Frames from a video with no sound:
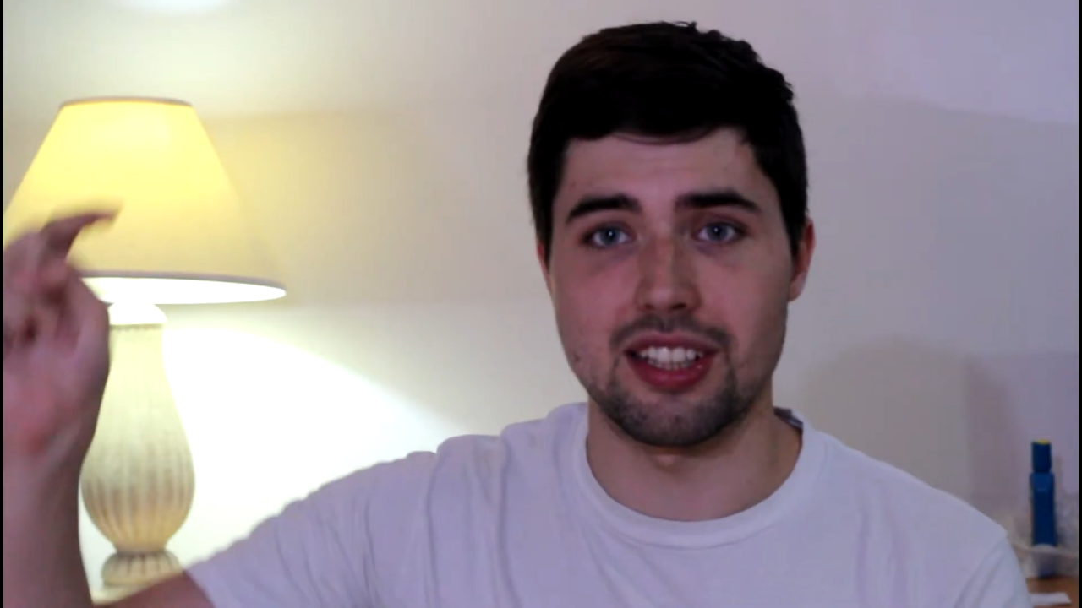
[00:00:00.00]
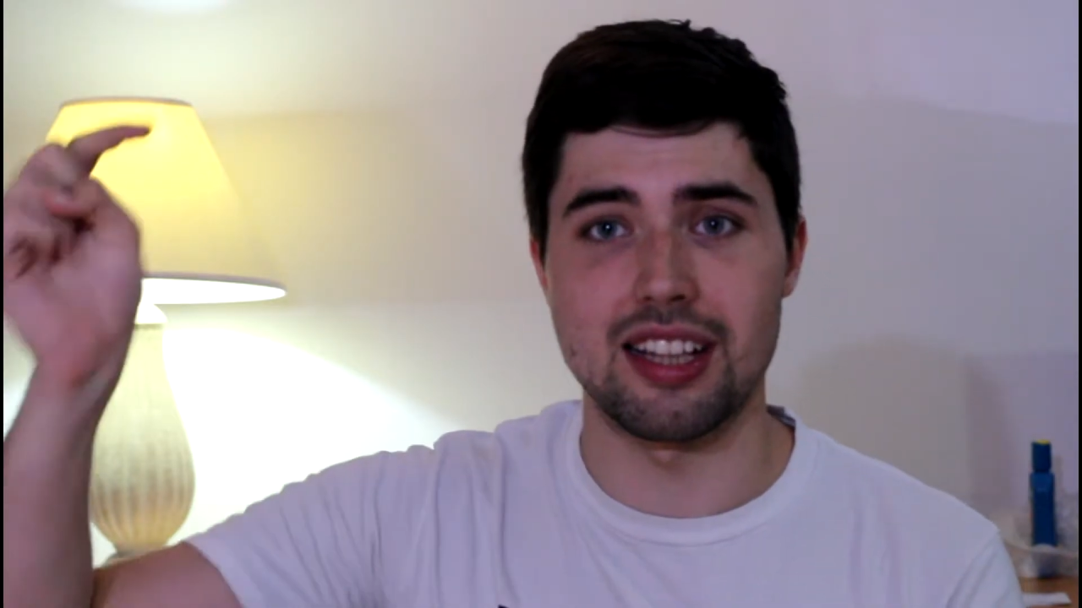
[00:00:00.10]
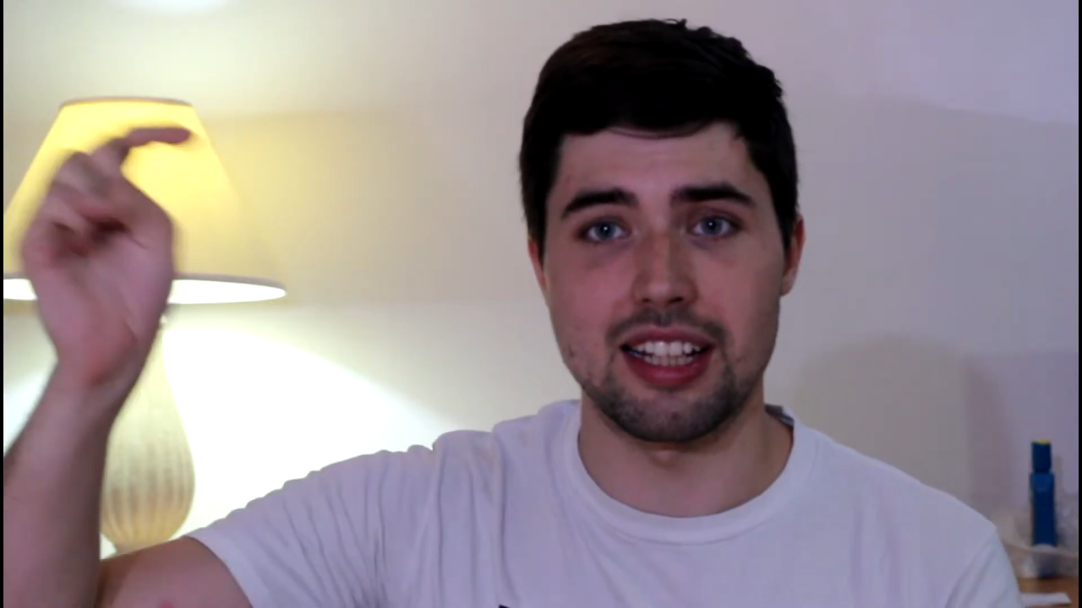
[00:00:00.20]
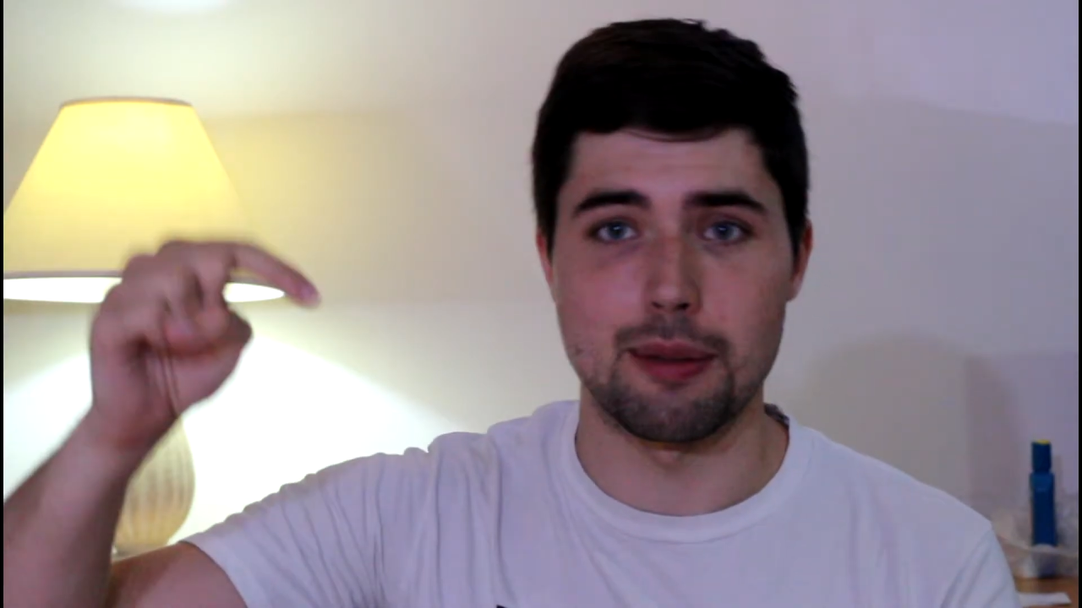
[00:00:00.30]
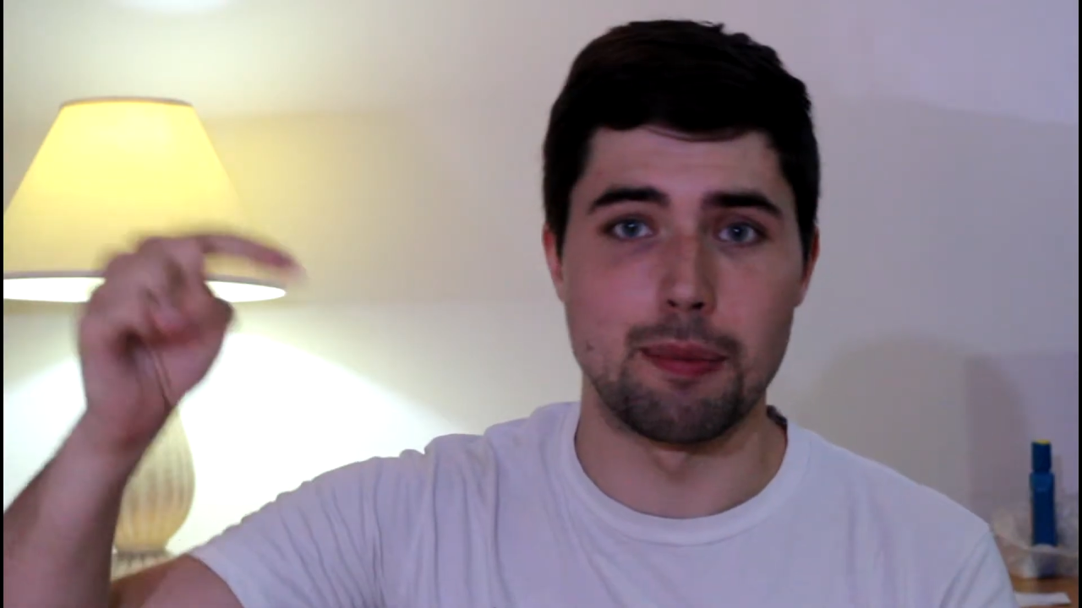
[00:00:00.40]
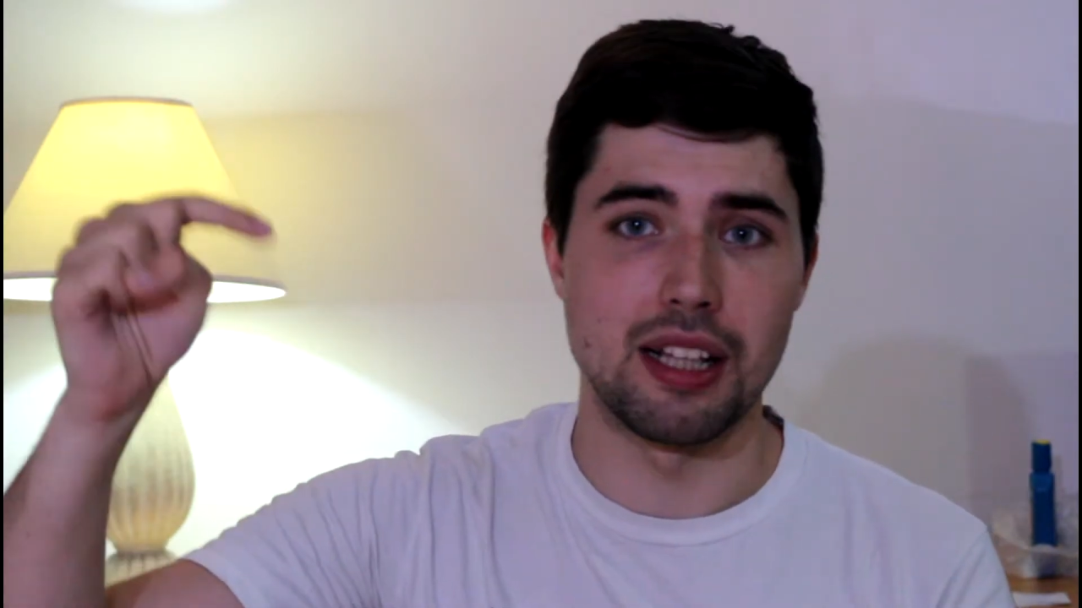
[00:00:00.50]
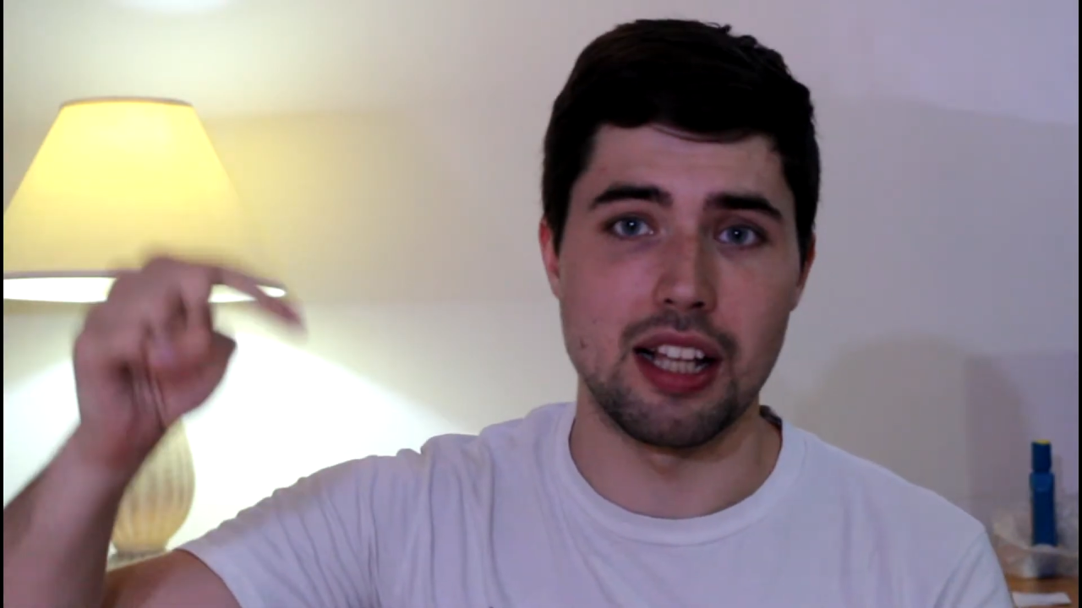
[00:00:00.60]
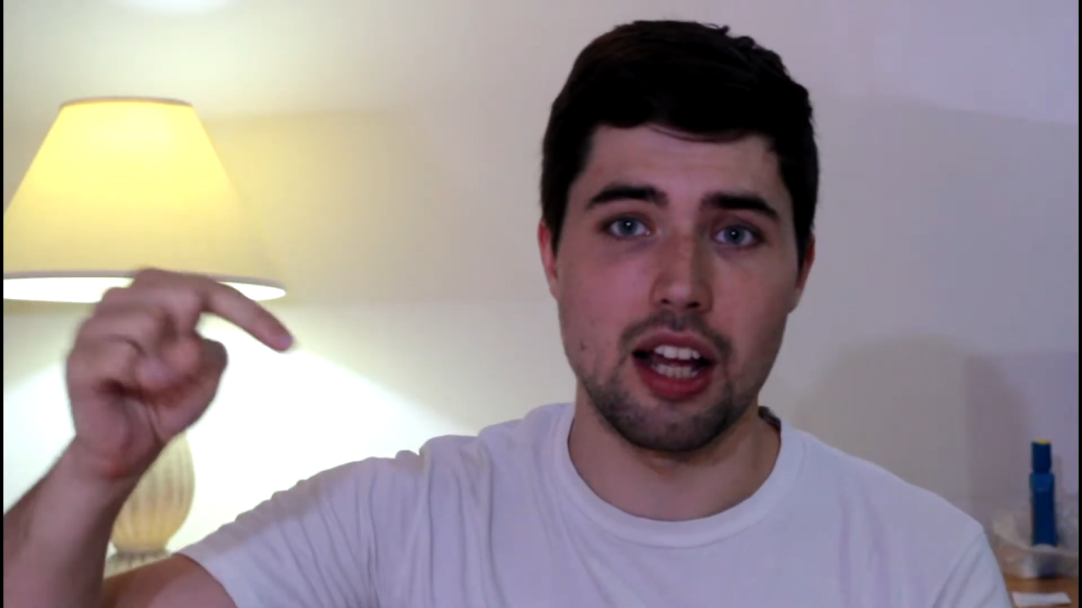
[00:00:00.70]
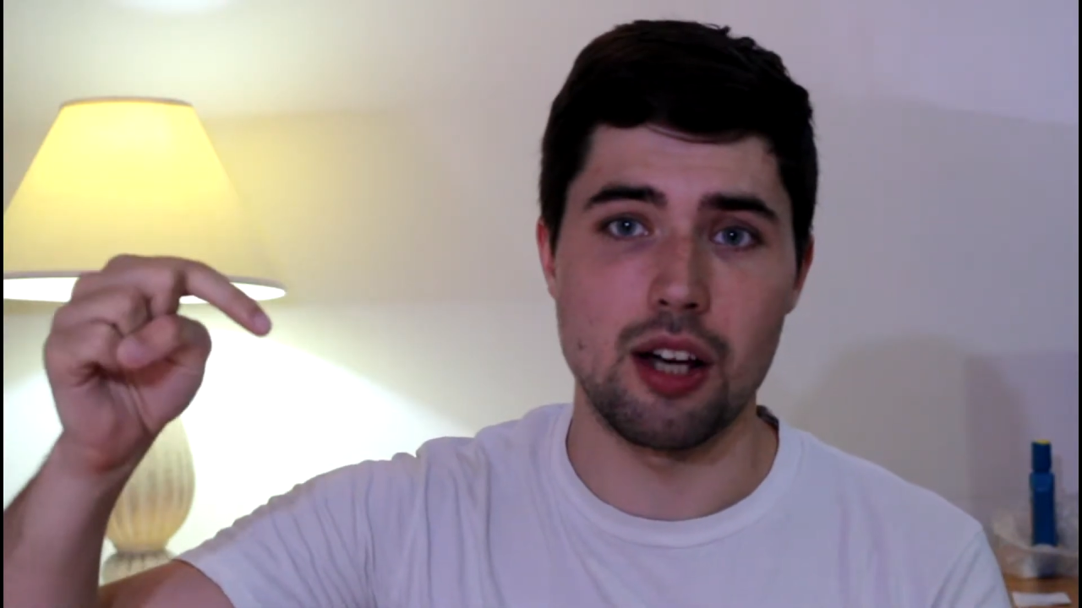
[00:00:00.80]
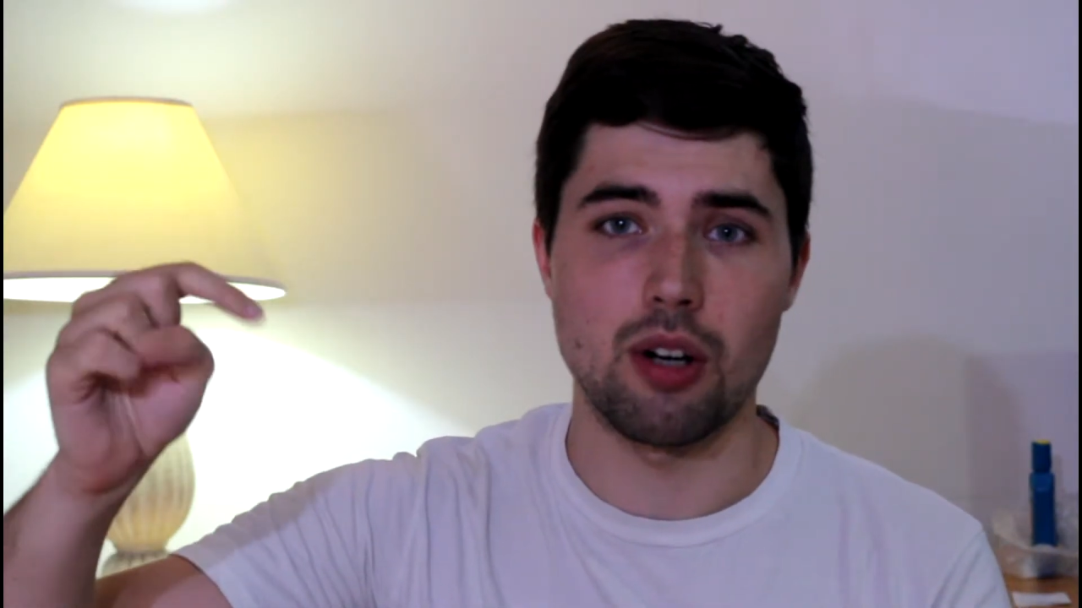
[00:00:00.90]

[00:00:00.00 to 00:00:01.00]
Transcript: link below.